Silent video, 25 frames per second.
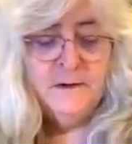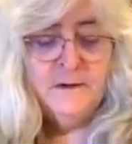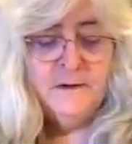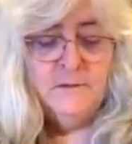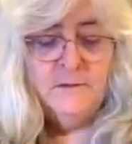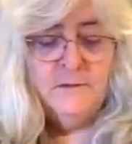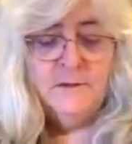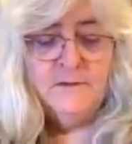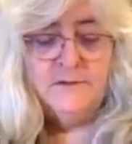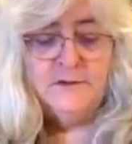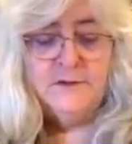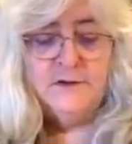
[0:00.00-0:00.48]

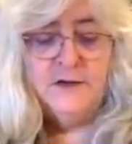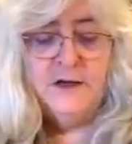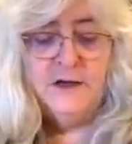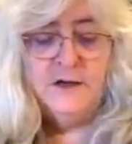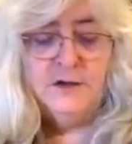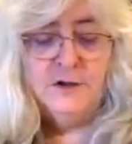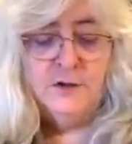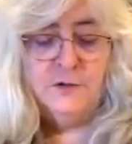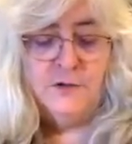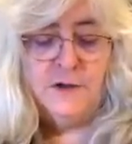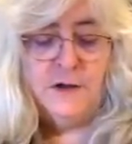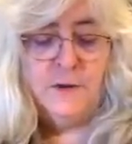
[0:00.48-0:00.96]
Once again,
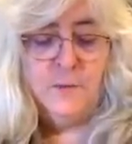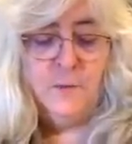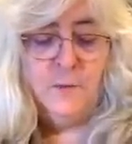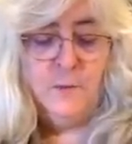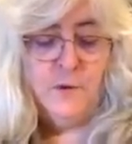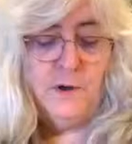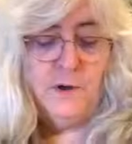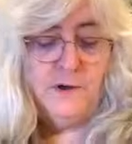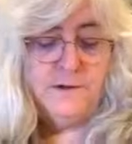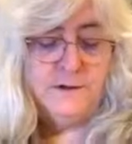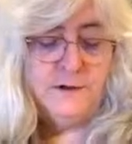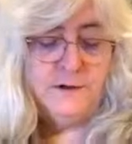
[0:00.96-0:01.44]
you'll get
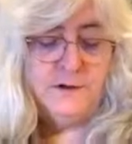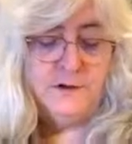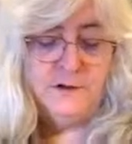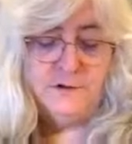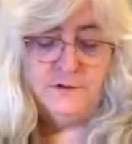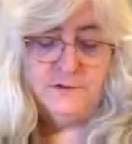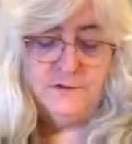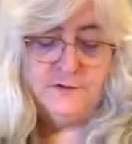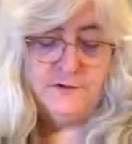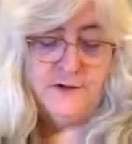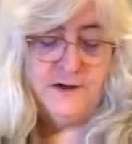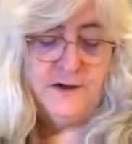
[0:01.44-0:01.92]
1 in your
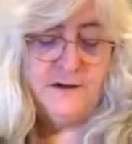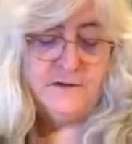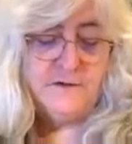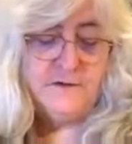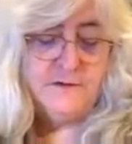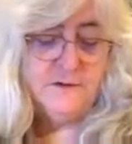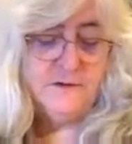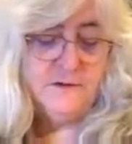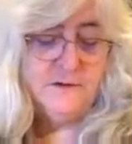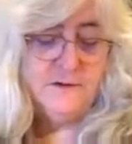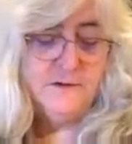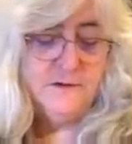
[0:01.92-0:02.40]

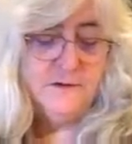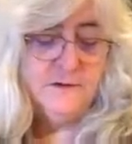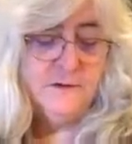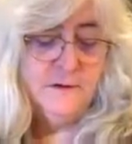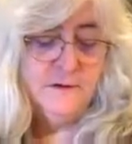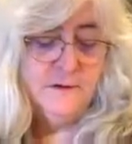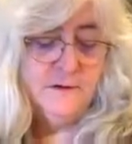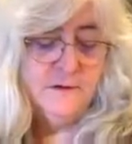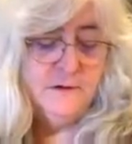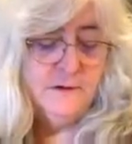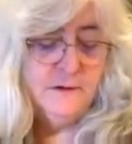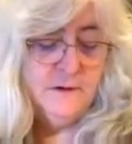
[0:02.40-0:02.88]
set
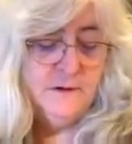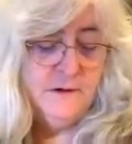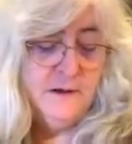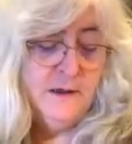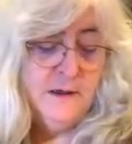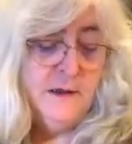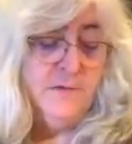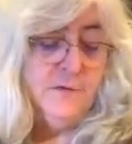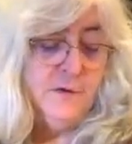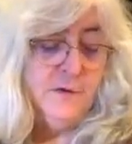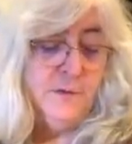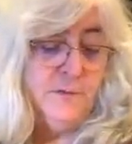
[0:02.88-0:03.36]

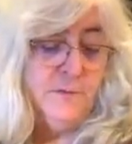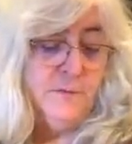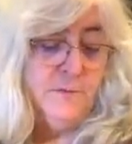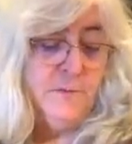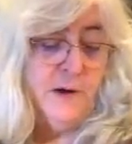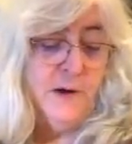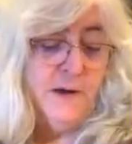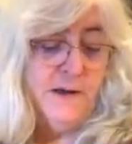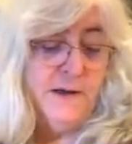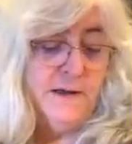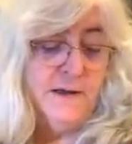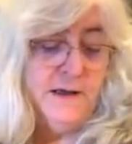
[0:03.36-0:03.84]
if you're
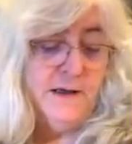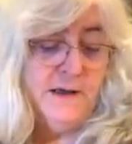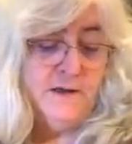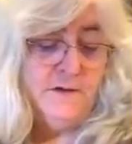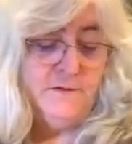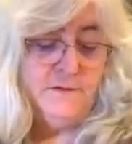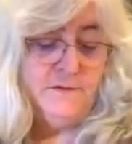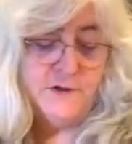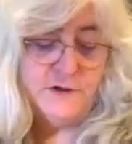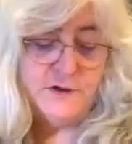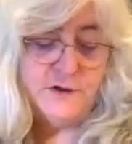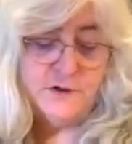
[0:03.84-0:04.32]
buying the
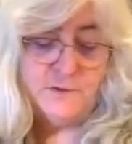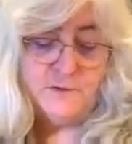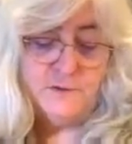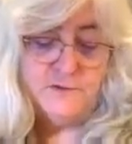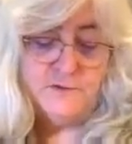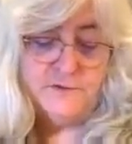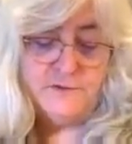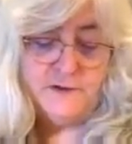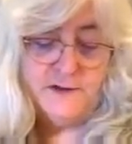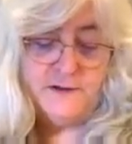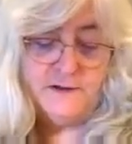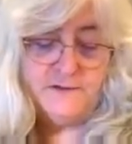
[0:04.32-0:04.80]
individual
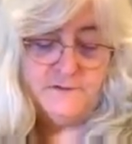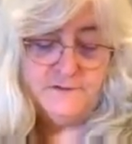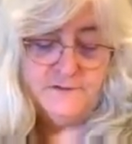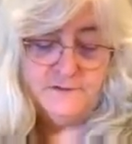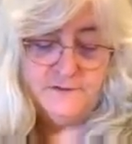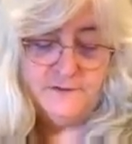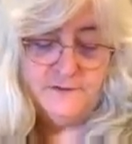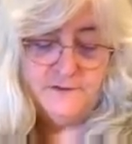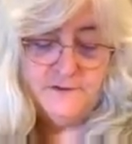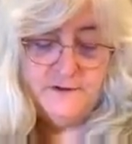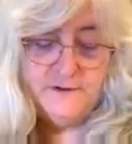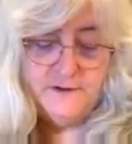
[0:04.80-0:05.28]
sets.